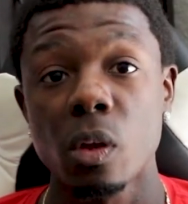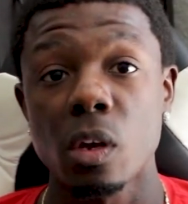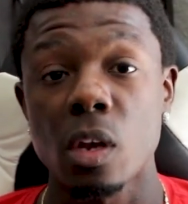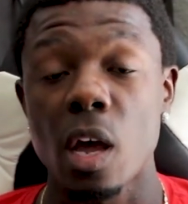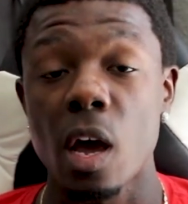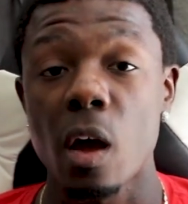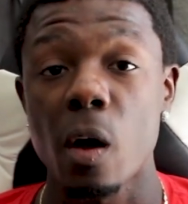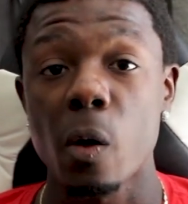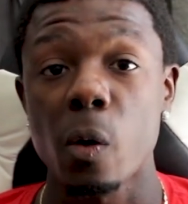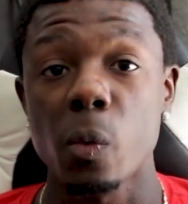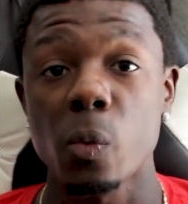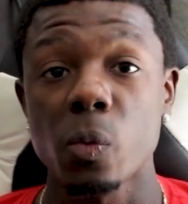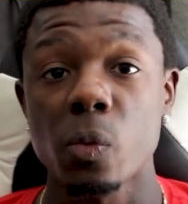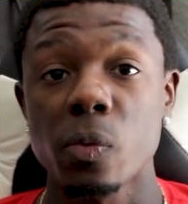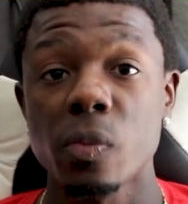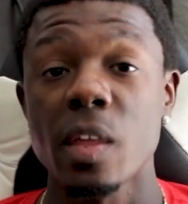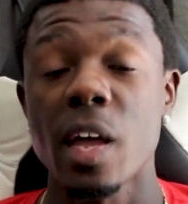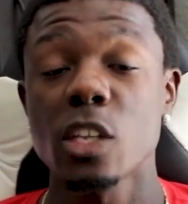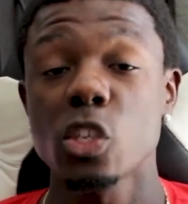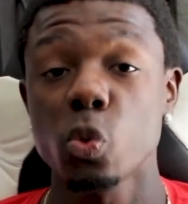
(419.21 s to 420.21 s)
Now,
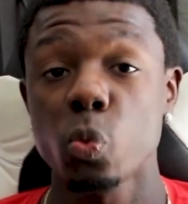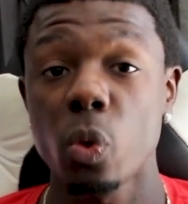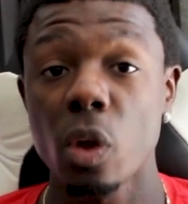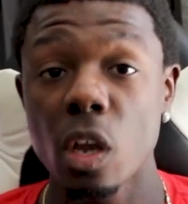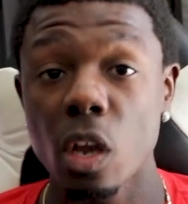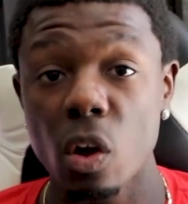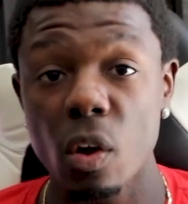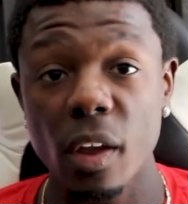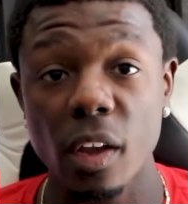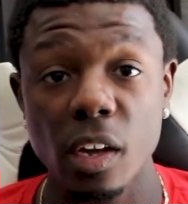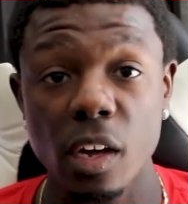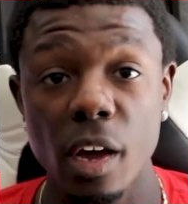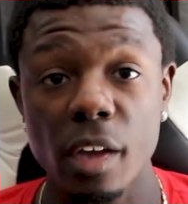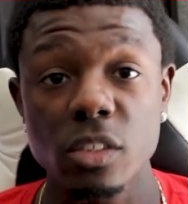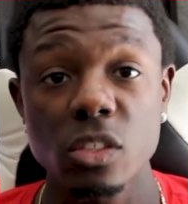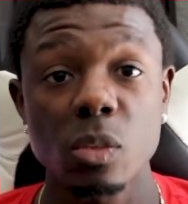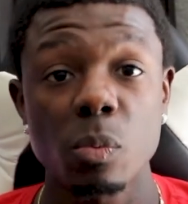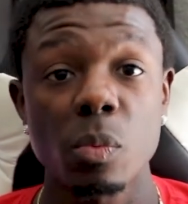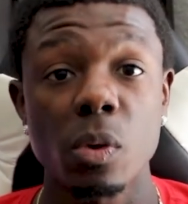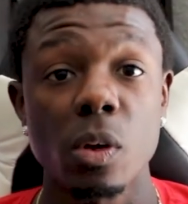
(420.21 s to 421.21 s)
that's a recurring
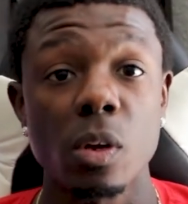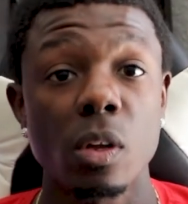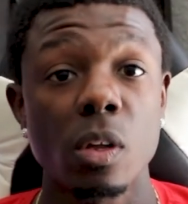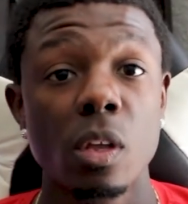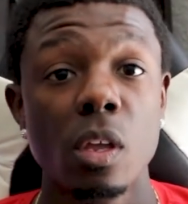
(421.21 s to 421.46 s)
customer.